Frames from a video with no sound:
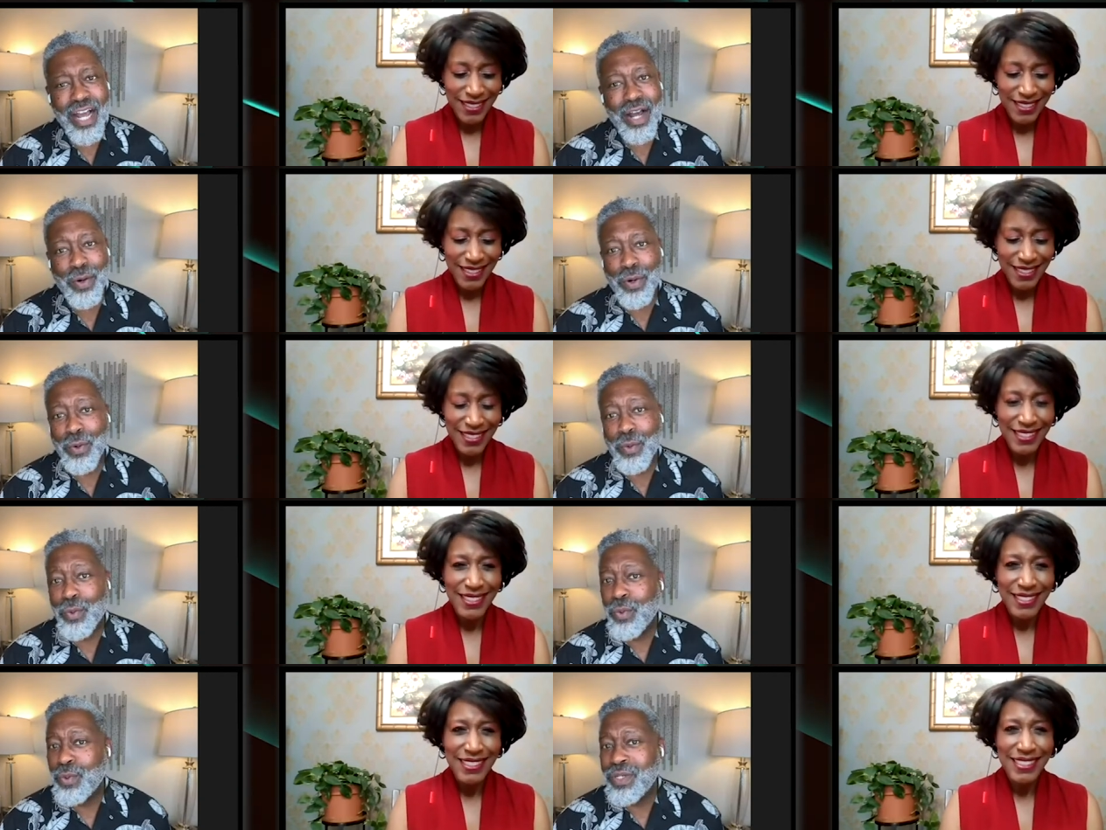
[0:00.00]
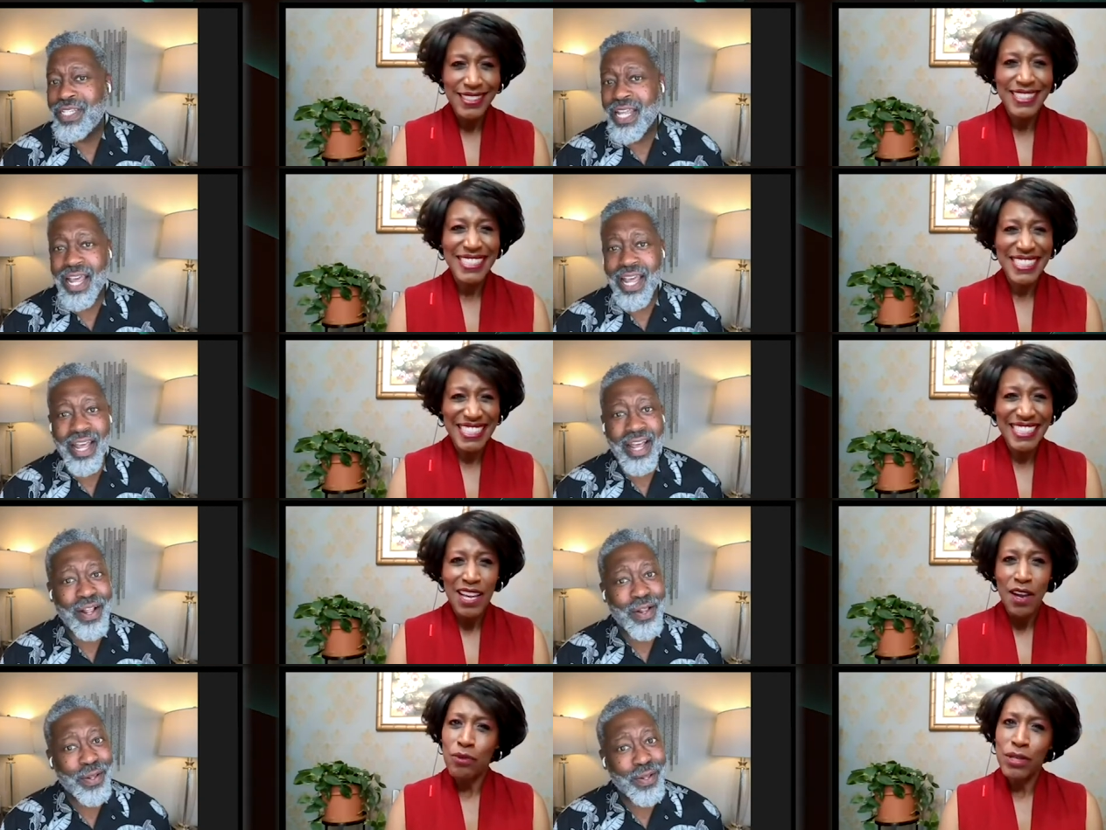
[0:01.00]

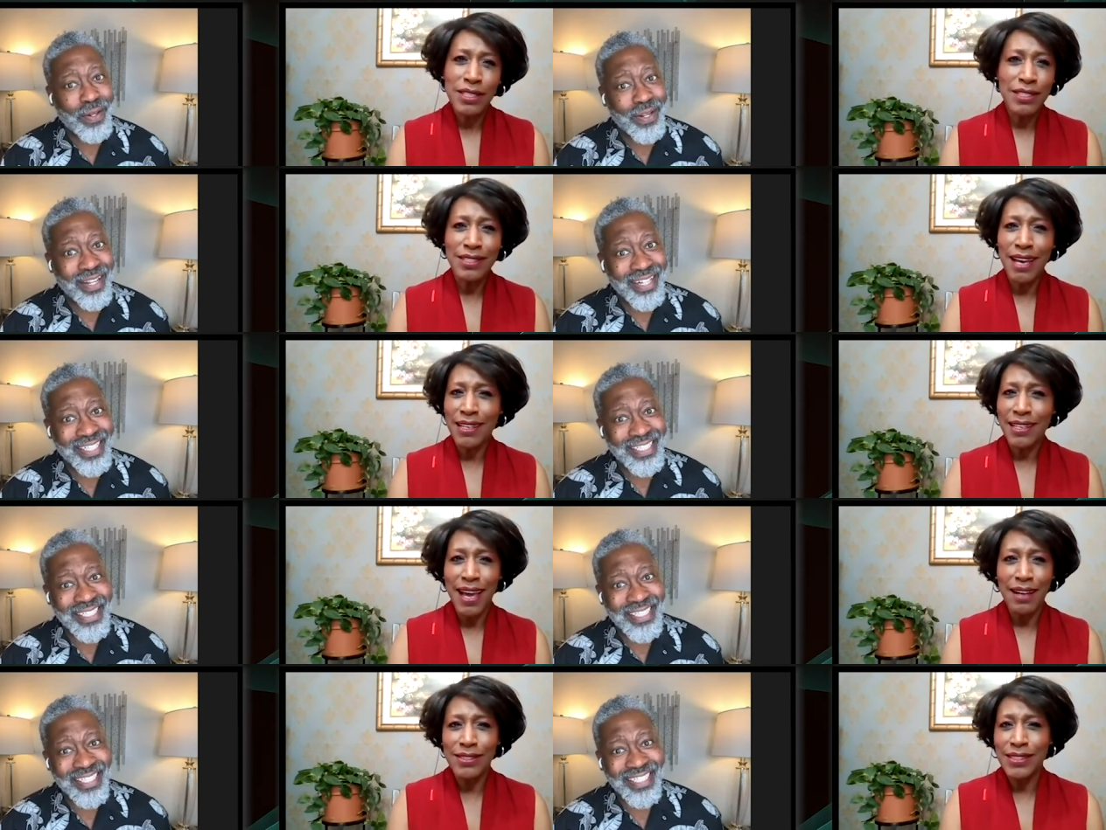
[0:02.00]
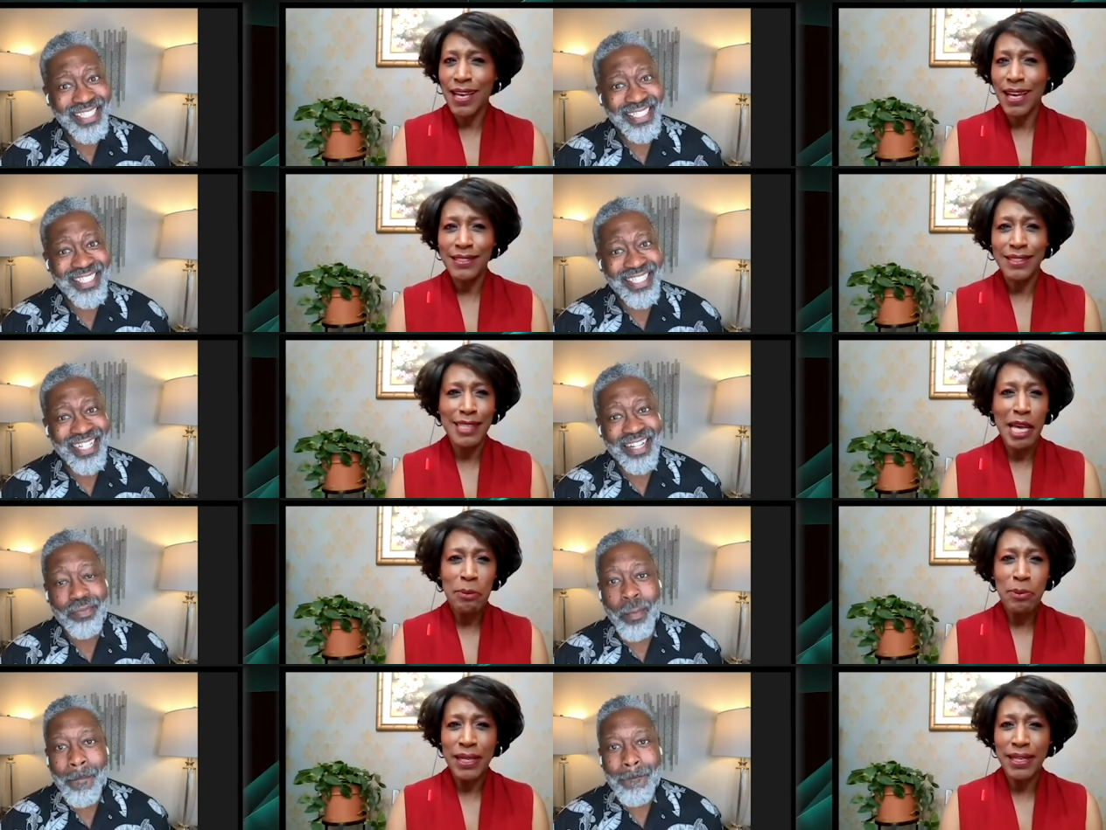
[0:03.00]
Speaker 1: Hotel.
Speaker 2: Really, you're not an outside
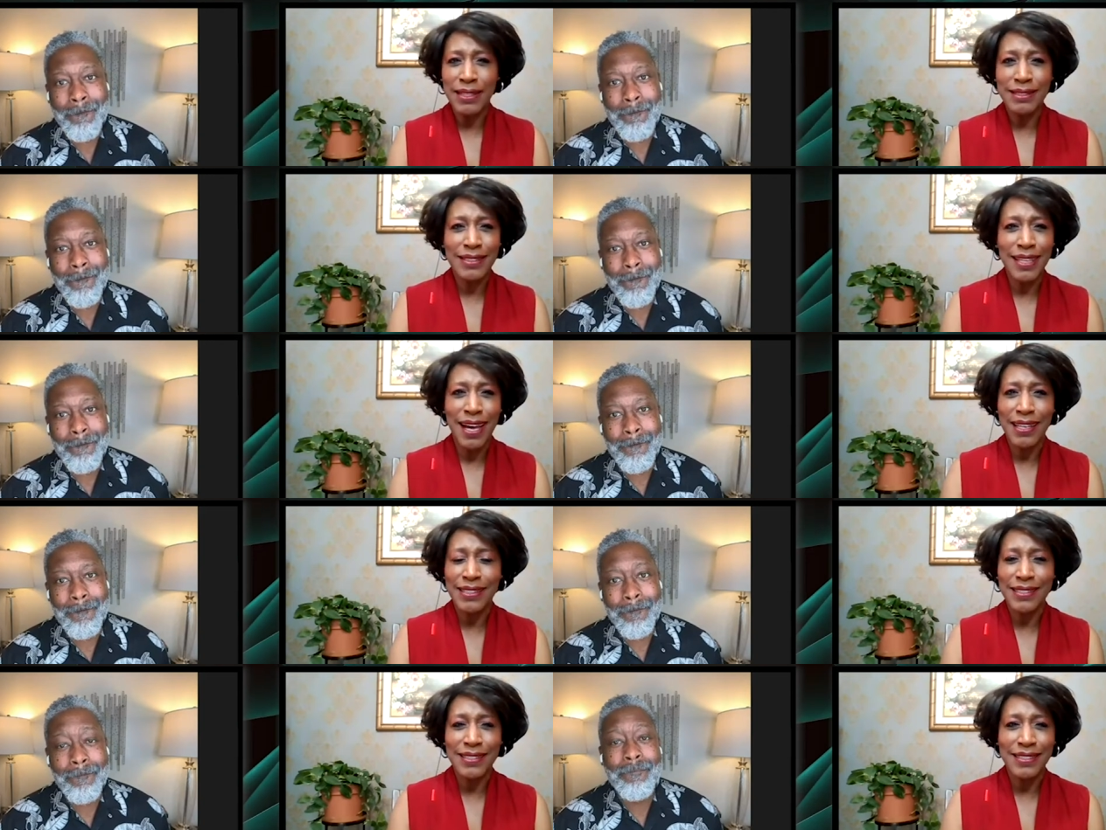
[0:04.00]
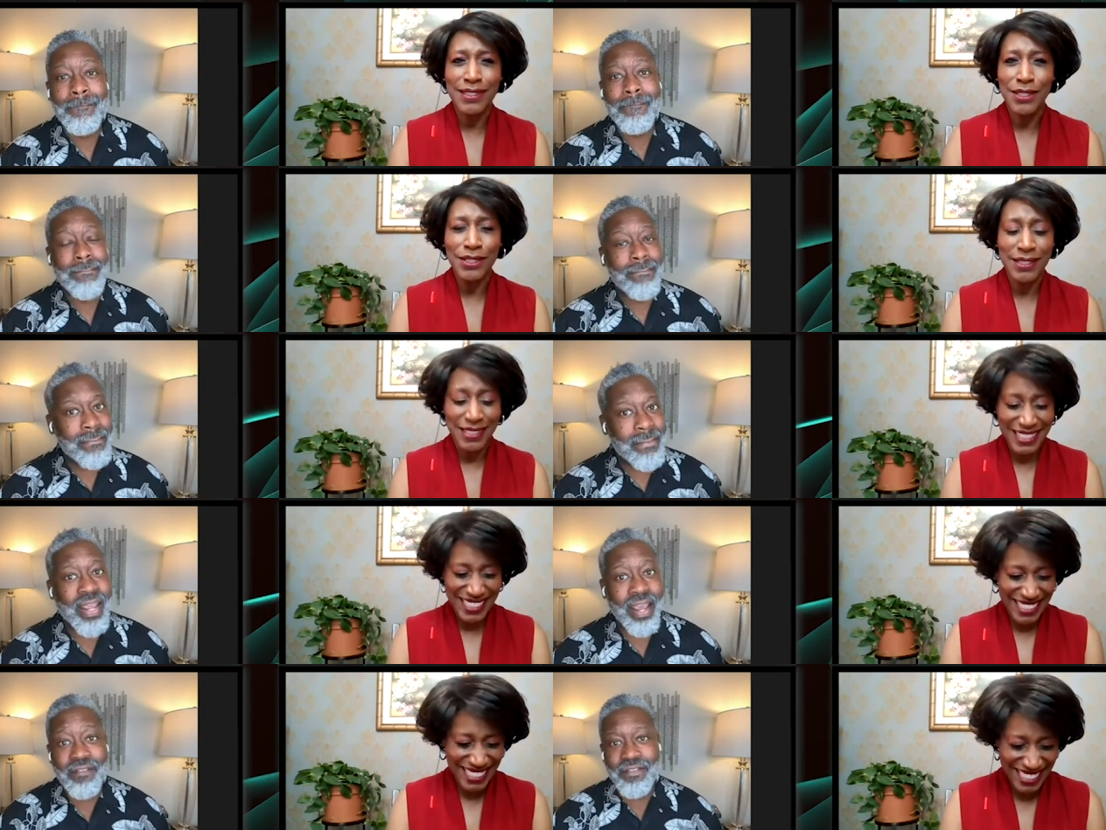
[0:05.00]
glamping kind of dude?
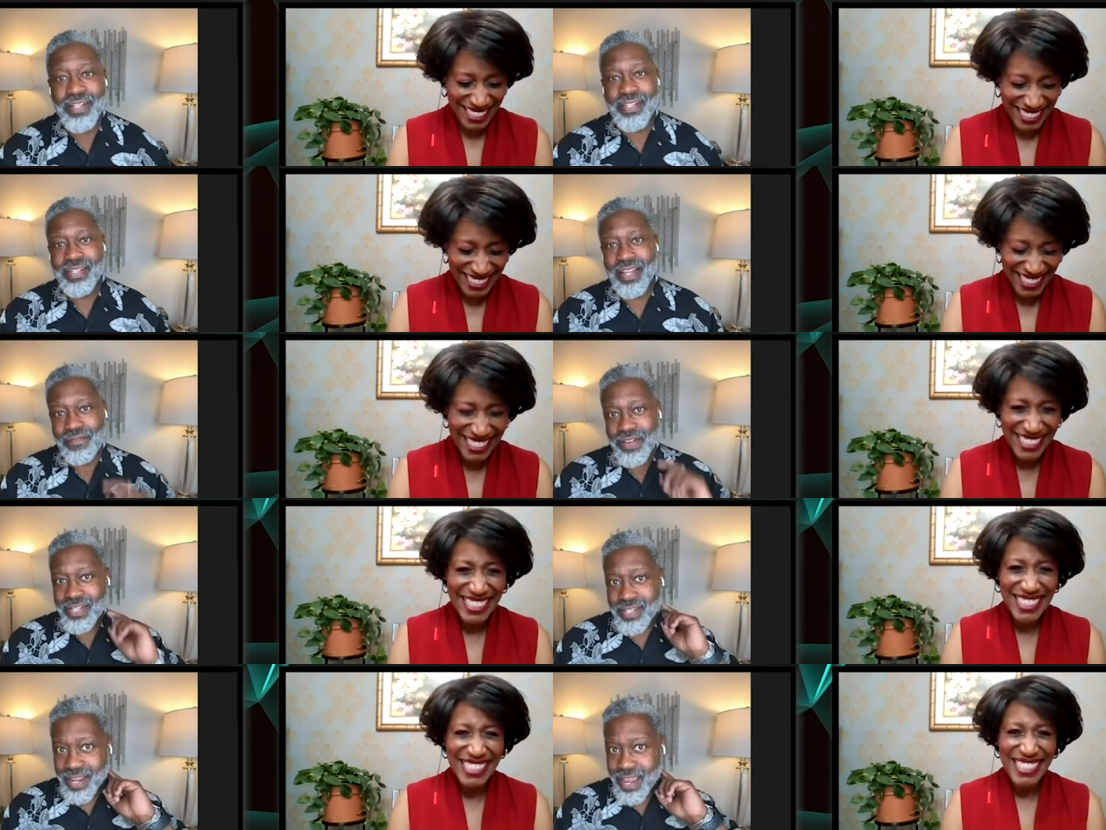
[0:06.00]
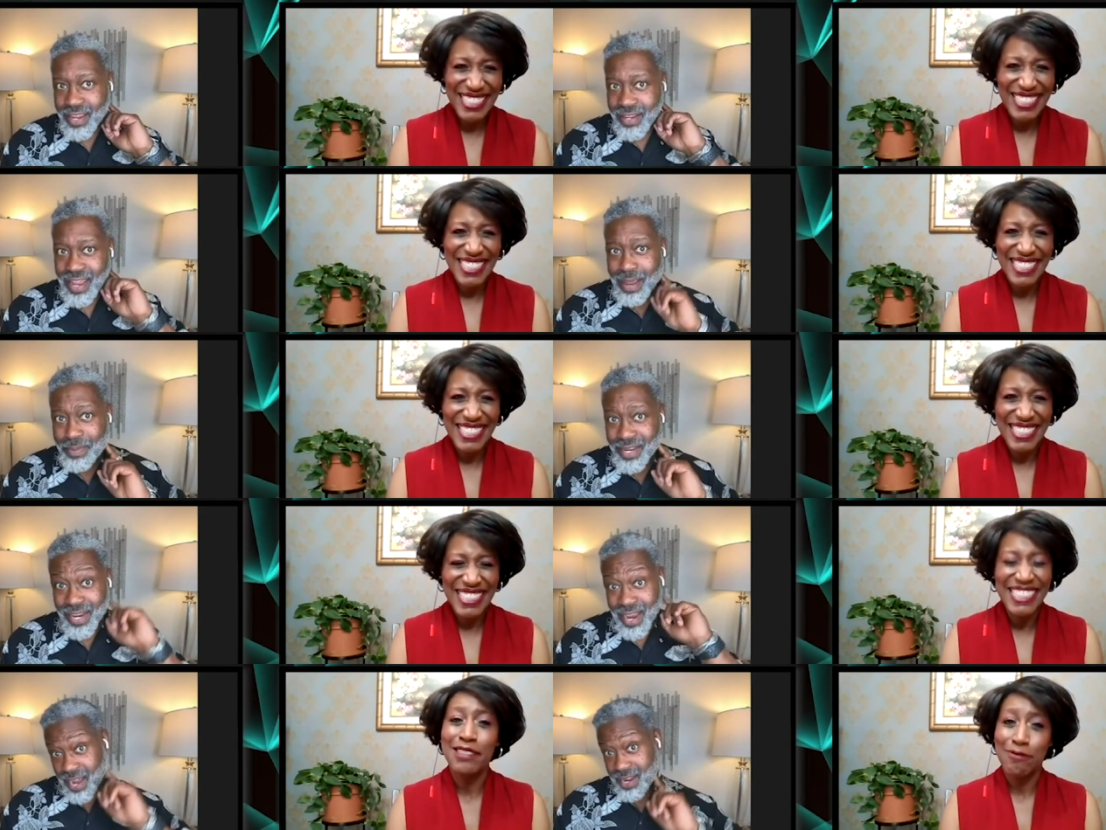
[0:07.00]
Speaker 1: If it's if it's glamping and